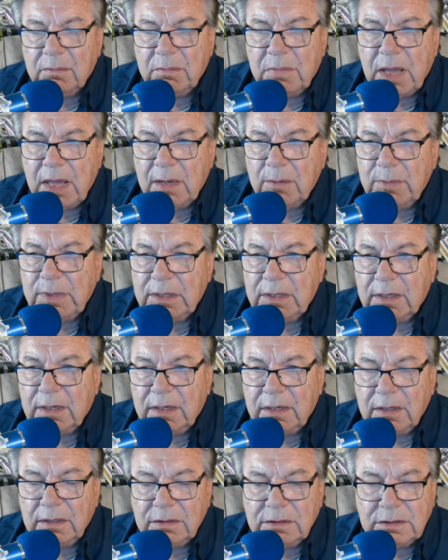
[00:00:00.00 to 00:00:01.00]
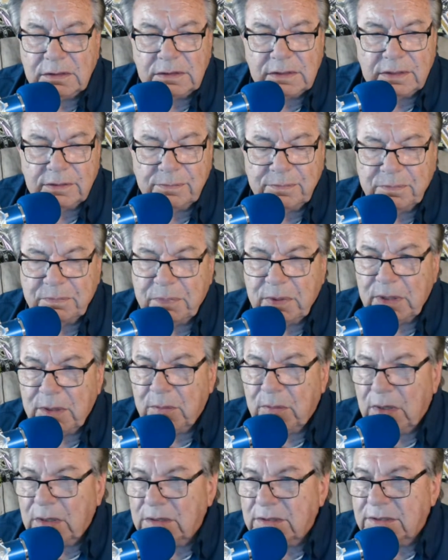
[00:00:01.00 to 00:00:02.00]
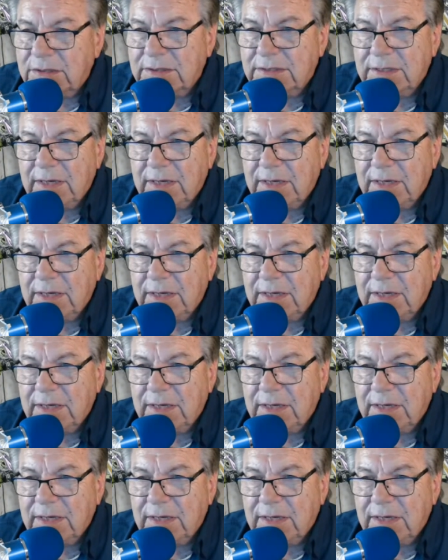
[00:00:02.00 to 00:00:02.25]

Bottom end clearances is pretty much the